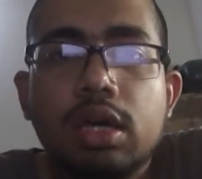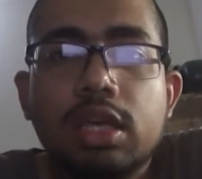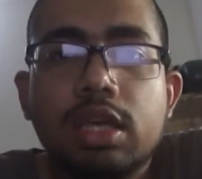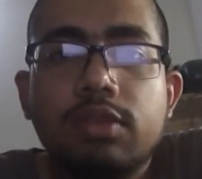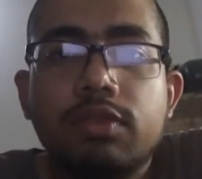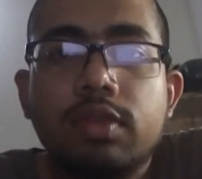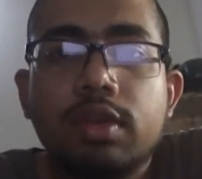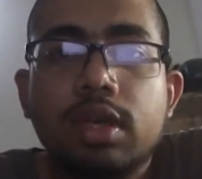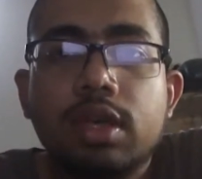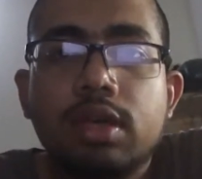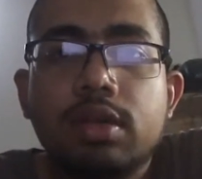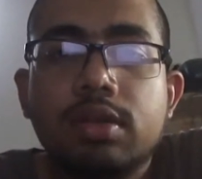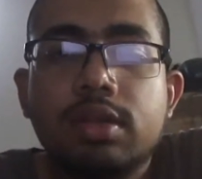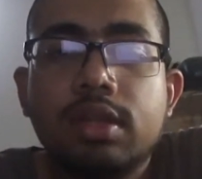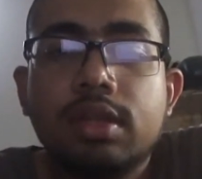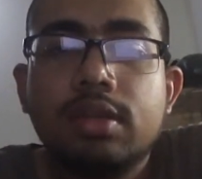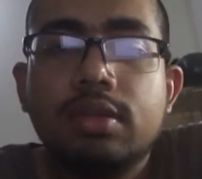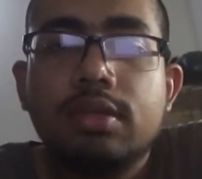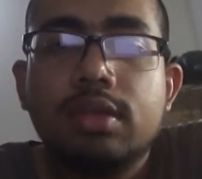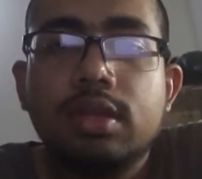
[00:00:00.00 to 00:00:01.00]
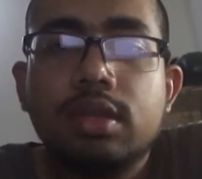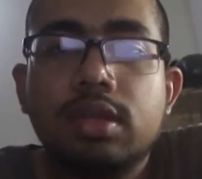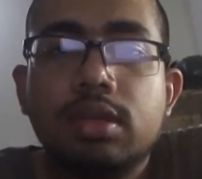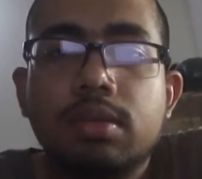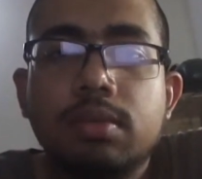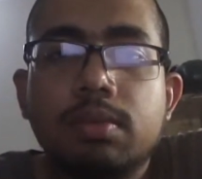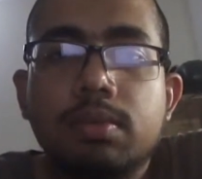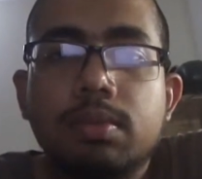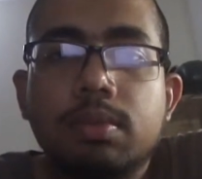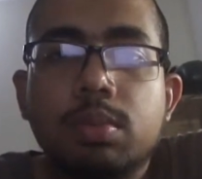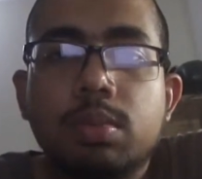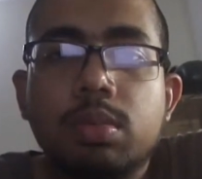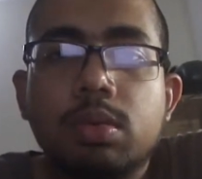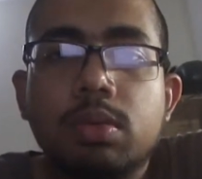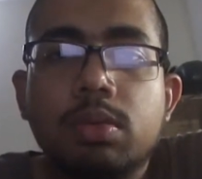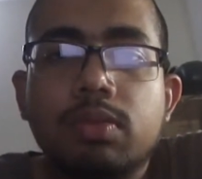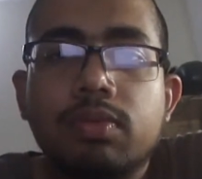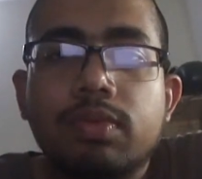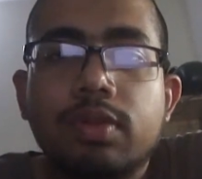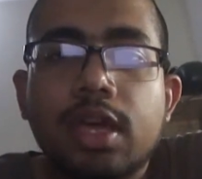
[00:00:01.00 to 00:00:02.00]
giving a DC
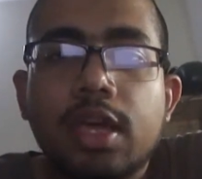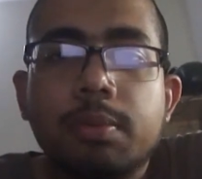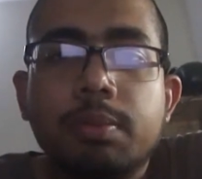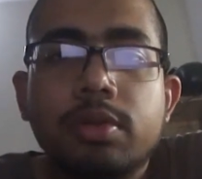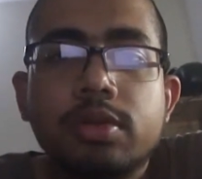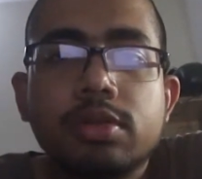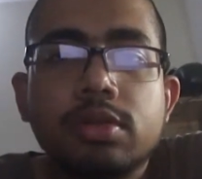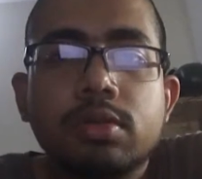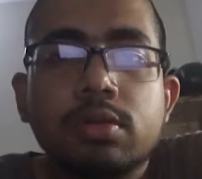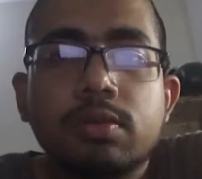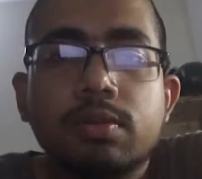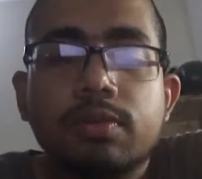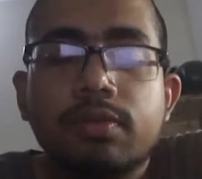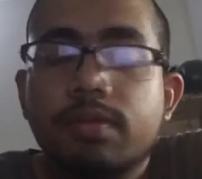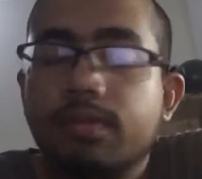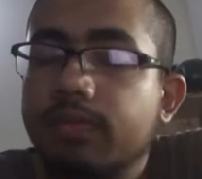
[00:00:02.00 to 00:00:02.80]
vibration,